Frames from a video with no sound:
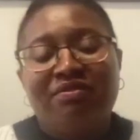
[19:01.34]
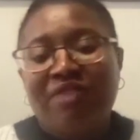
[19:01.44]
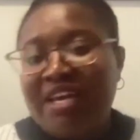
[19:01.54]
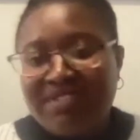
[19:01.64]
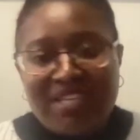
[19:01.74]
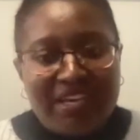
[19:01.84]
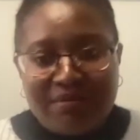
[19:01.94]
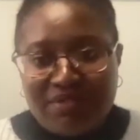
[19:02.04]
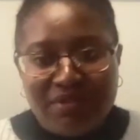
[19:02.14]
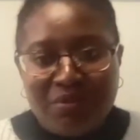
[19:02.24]
5
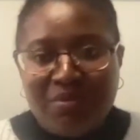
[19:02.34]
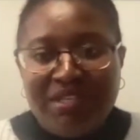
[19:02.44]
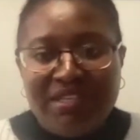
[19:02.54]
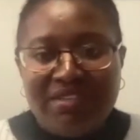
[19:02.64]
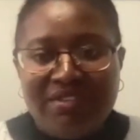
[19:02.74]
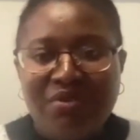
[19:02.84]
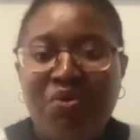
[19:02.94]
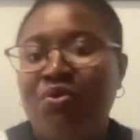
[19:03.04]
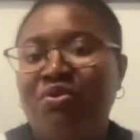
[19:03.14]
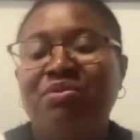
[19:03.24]
times in a week
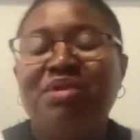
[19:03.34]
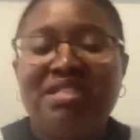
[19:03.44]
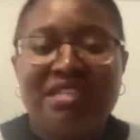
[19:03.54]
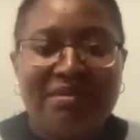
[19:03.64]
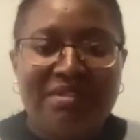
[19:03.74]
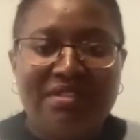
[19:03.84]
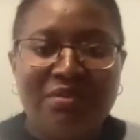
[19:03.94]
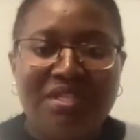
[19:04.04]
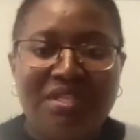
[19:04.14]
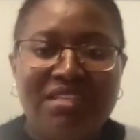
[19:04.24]
or 3 times in
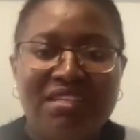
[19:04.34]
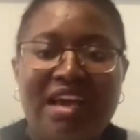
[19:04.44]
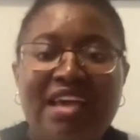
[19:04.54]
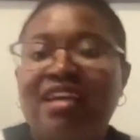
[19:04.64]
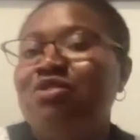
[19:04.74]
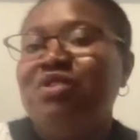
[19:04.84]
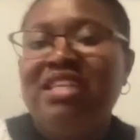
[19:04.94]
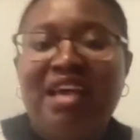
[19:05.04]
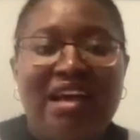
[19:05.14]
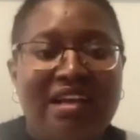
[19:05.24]
a week, I can
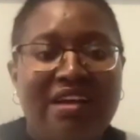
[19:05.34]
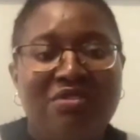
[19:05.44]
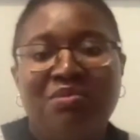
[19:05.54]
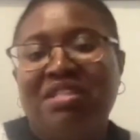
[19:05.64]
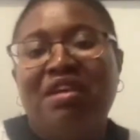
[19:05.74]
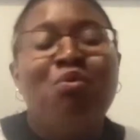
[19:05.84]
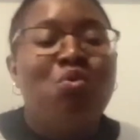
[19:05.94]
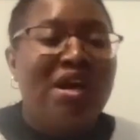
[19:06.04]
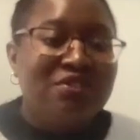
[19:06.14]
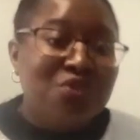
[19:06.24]
only hang out with
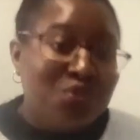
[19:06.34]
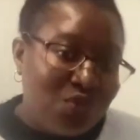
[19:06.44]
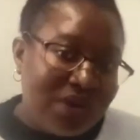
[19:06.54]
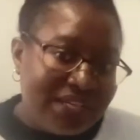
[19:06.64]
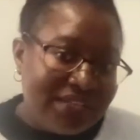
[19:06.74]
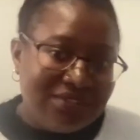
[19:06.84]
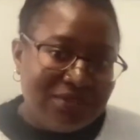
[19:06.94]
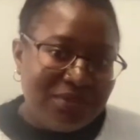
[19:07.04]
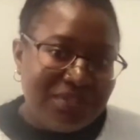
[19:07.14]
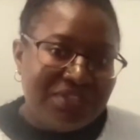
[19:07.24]
them once or twice
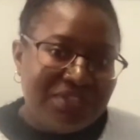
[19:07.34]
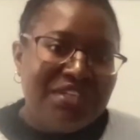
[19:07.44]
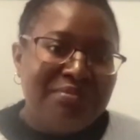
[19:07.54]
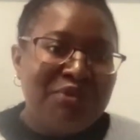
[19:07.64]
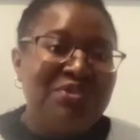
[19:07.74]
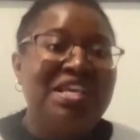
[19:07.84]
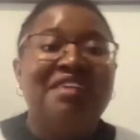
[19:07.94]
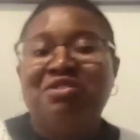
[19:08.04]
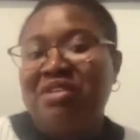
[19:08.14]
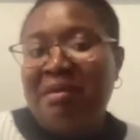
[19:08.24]
in a week, because I
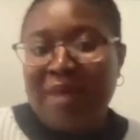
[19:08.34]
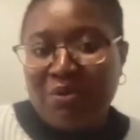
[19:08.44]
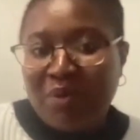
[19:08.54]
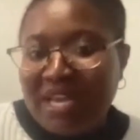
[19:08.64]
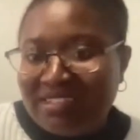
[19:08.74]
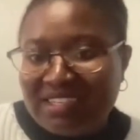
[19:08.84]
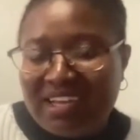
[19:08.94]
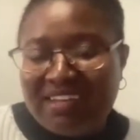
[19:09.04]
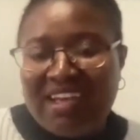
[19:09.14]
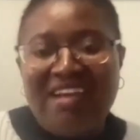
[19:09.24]
have to get my work
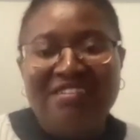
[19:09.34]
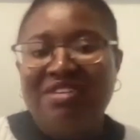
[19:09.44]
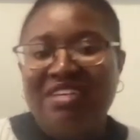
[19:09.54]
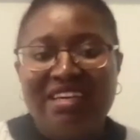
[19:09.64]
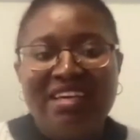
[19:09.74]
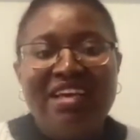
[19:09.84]
done. I have to get